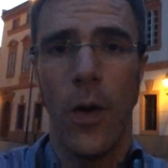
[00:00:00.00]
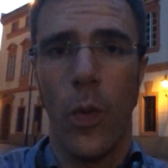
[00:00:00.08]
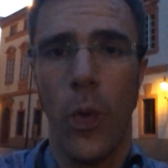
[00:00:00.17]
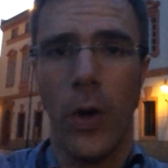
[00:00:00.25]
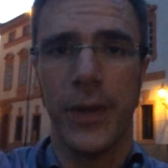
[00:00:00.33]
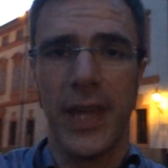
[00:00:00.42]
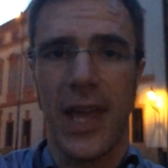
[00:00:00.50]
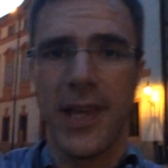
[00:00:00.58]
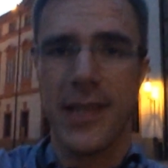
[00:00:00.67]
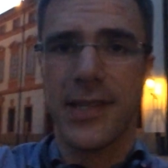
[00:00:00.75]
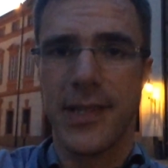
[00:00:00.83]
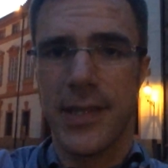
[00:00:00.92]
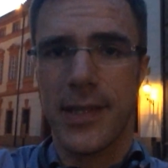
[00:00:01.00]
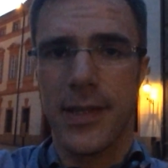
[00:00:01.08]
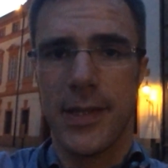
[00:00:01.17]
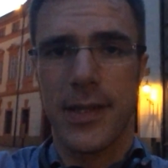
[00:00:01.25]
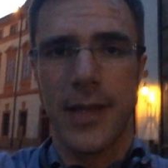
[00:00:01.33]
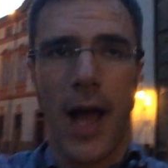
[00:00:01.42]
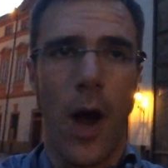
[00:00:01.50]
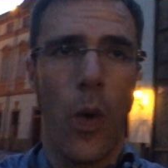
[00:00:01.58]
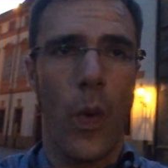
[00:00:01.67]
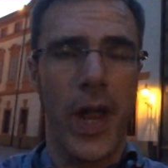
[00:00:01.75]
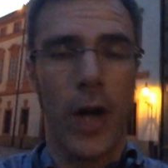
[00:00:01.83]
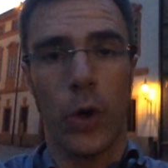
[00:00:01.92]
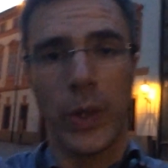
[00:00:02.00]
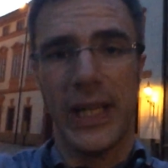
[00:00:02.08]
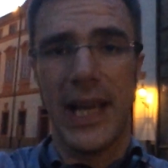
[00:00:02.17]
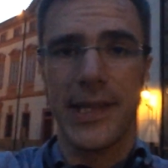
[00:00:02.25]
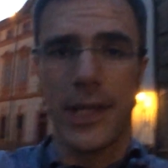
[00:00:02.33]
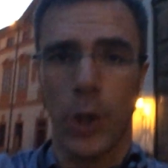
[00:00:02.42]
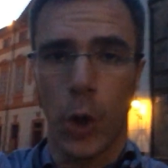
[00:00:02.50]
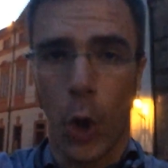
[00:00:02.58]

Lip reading: what is how we are organizing